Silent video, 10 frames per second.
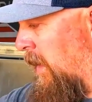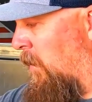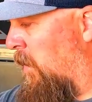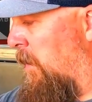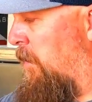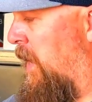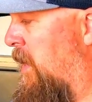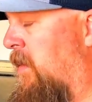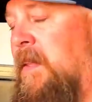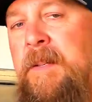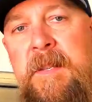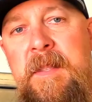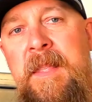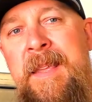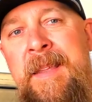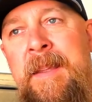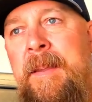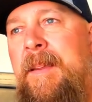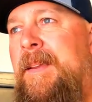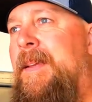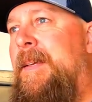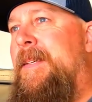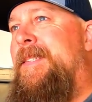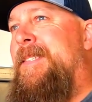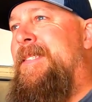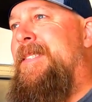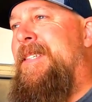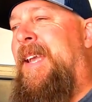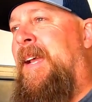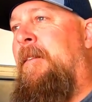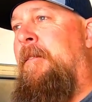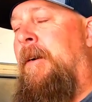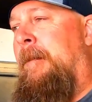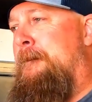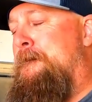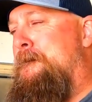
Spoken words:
I want to paint this thing kind of a